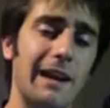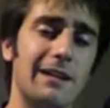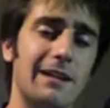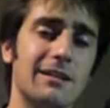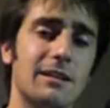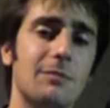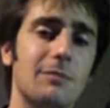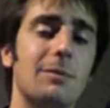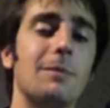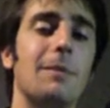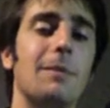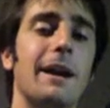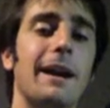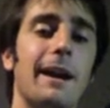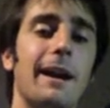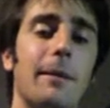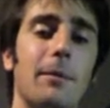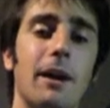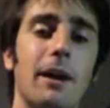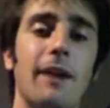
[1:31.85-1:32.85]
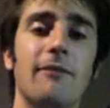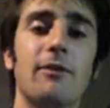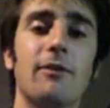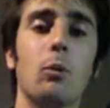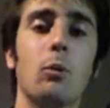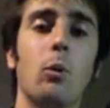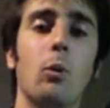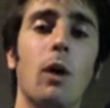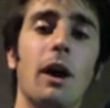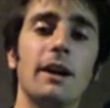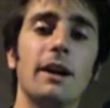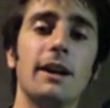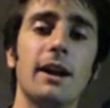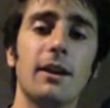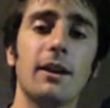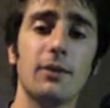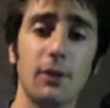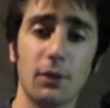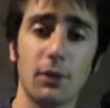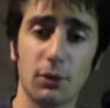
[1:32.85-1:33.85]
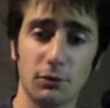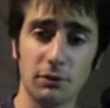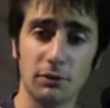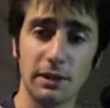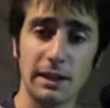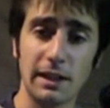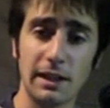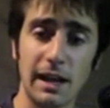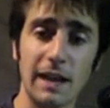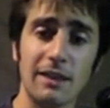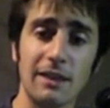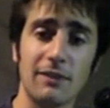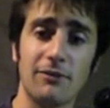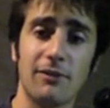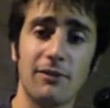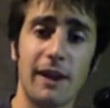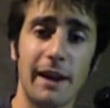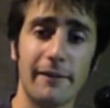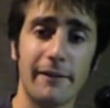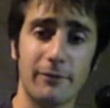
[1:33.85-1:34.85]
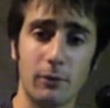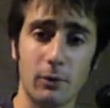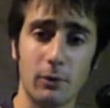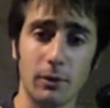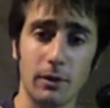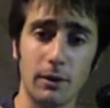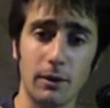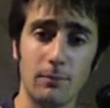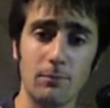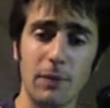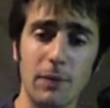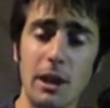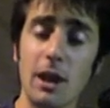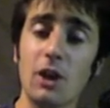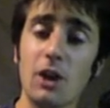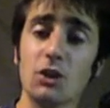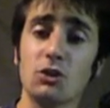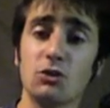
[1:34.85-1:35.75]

is going to be made up of the 1, the 3, and the 5 chord.